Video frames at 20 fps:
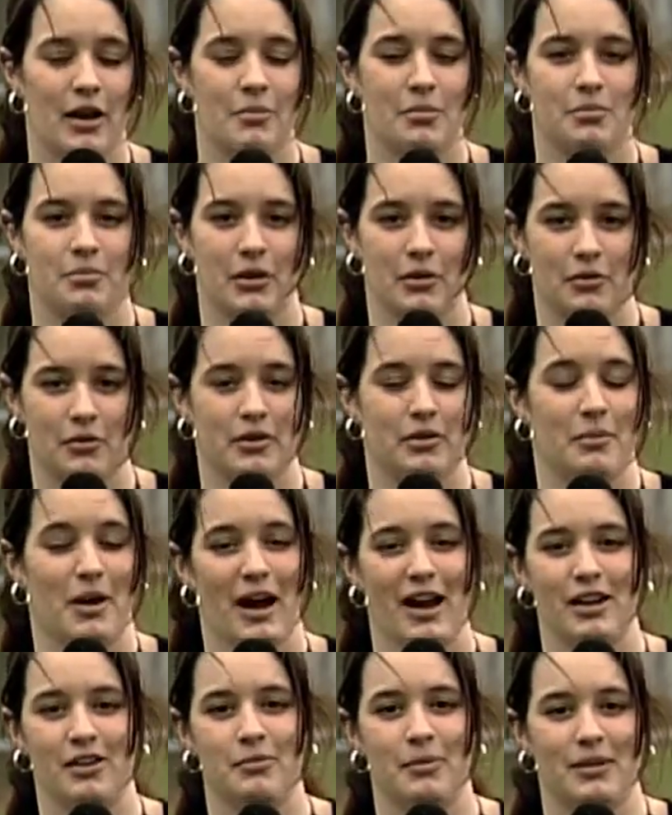there were some
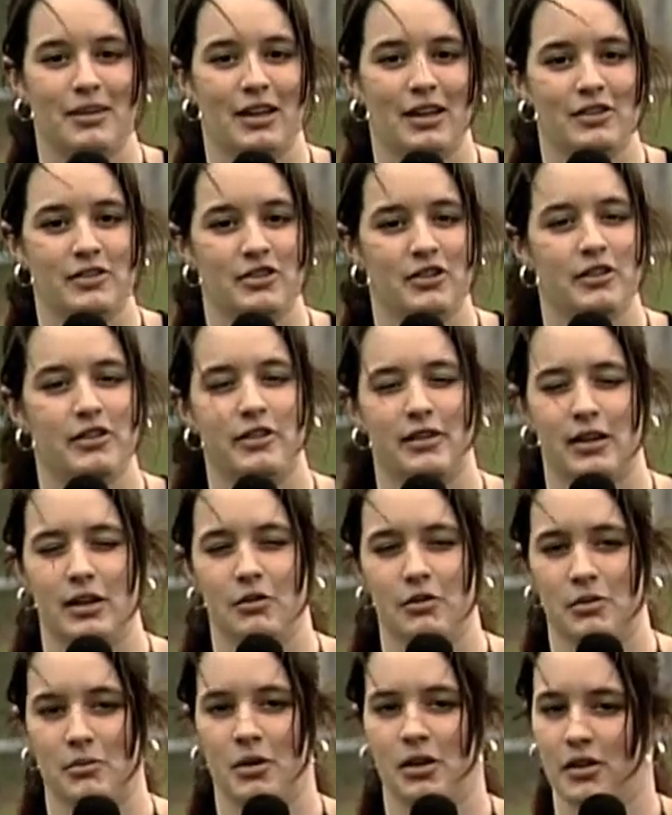high expectations that he
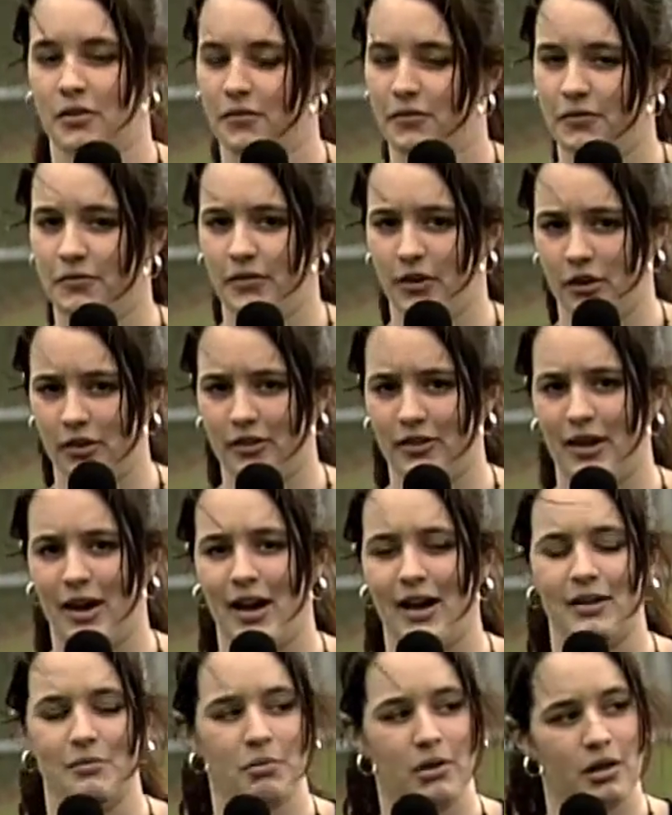was going to be on the first
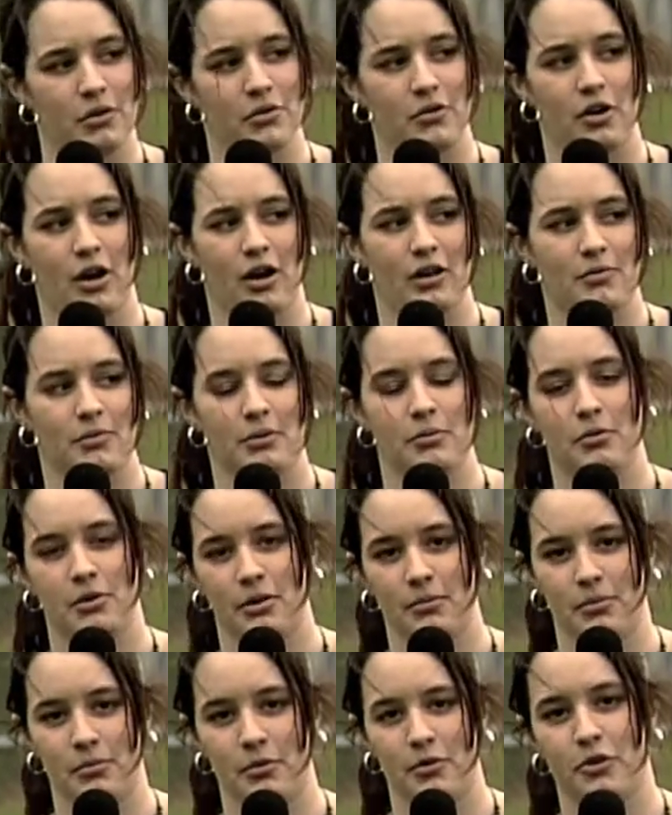line, play with Crosby, put
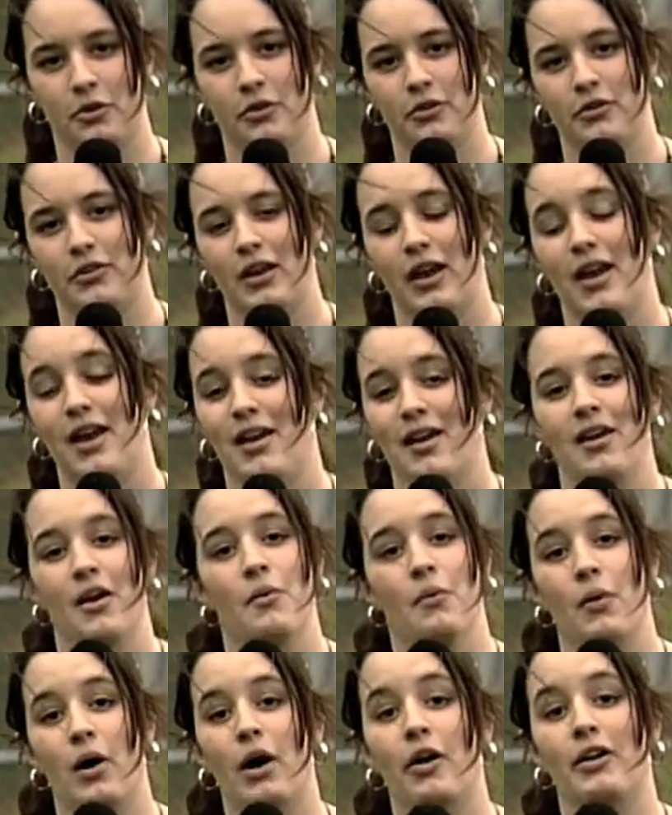up some goals.
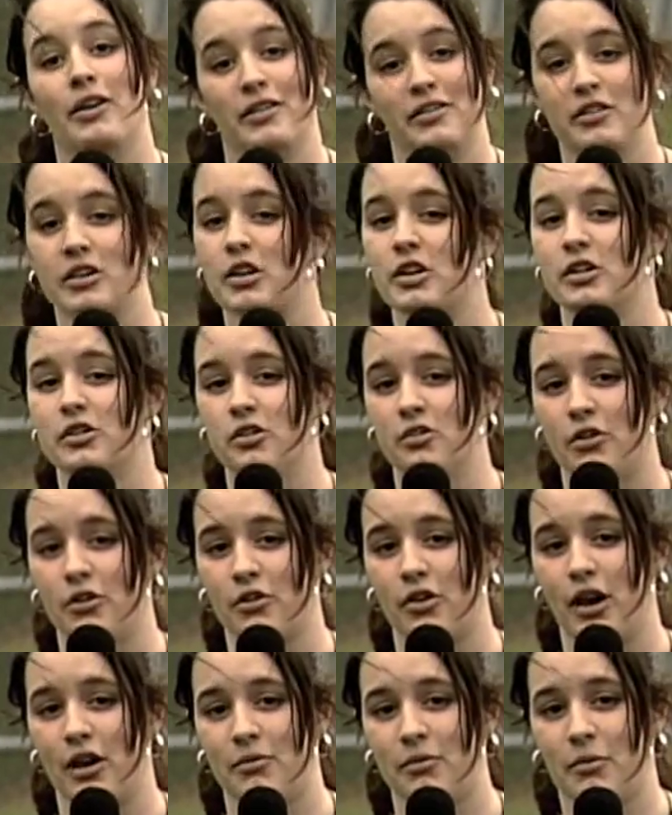Well, he started to with
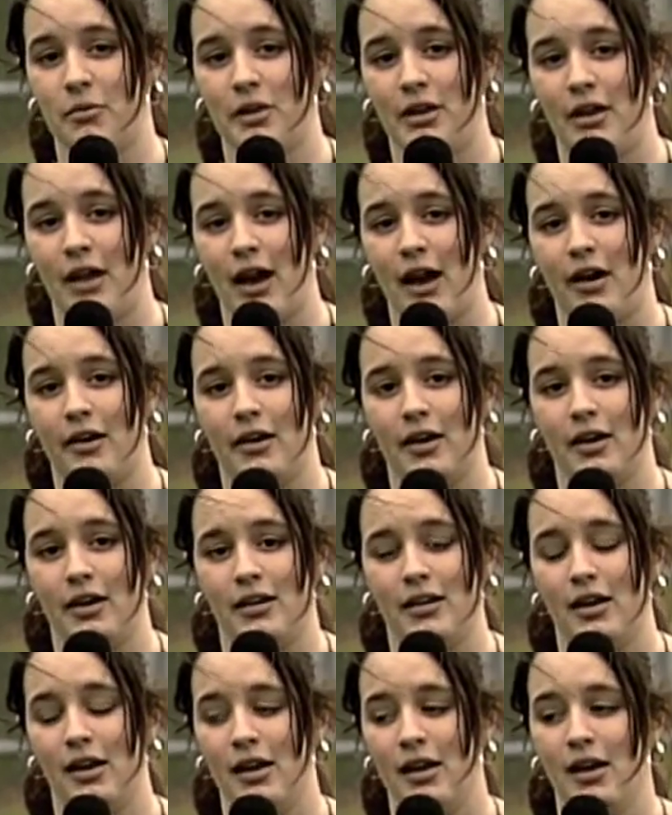Crosby being out,
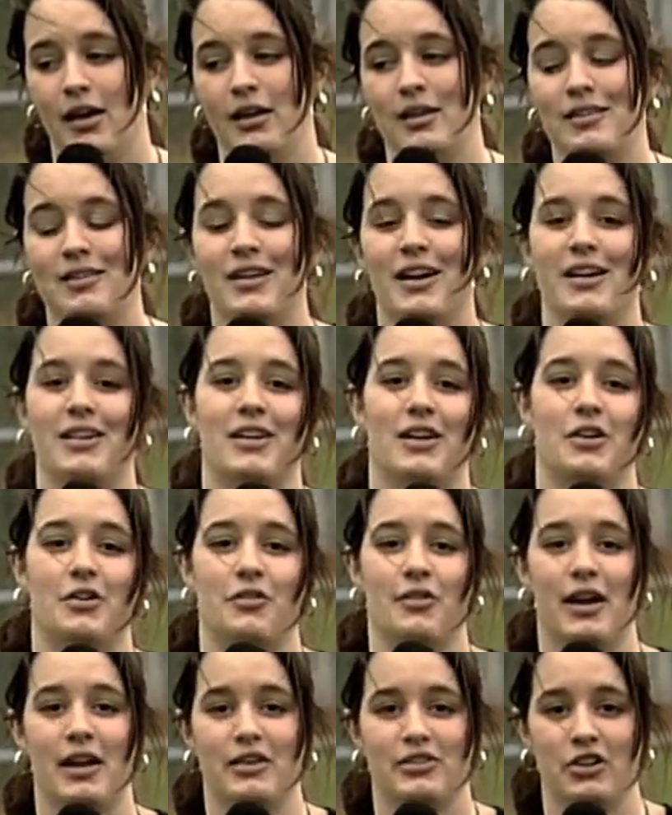and he's done a
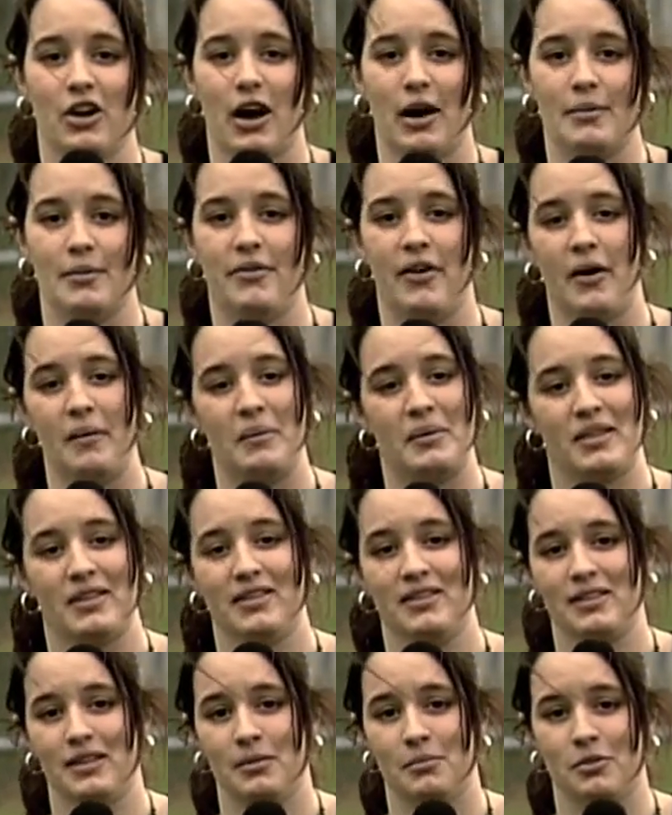great job of helping
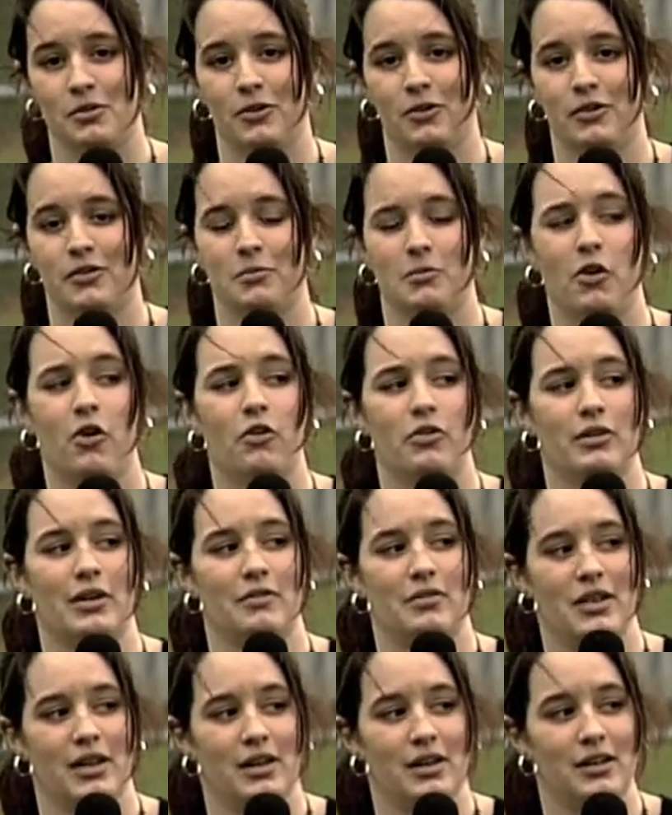this team score some goals
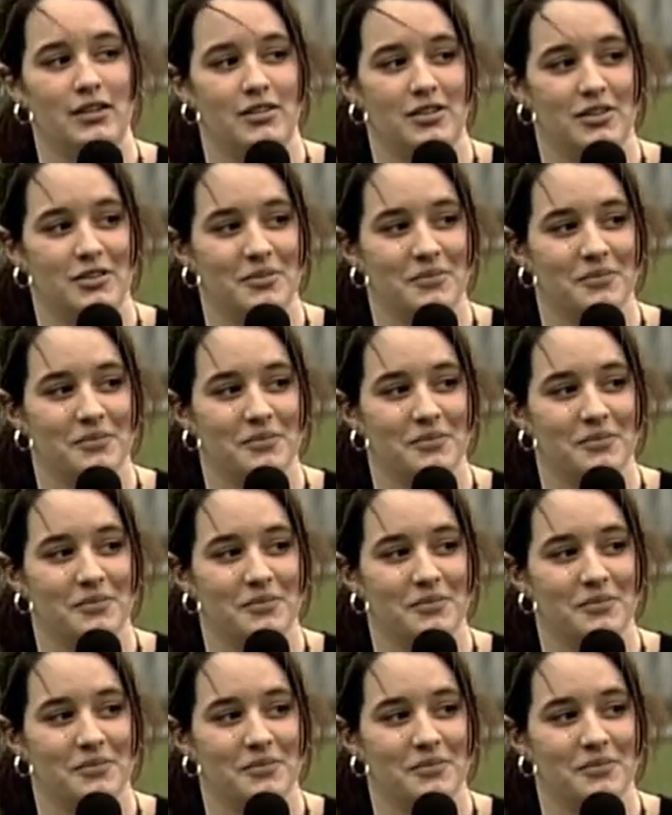whenever they need to.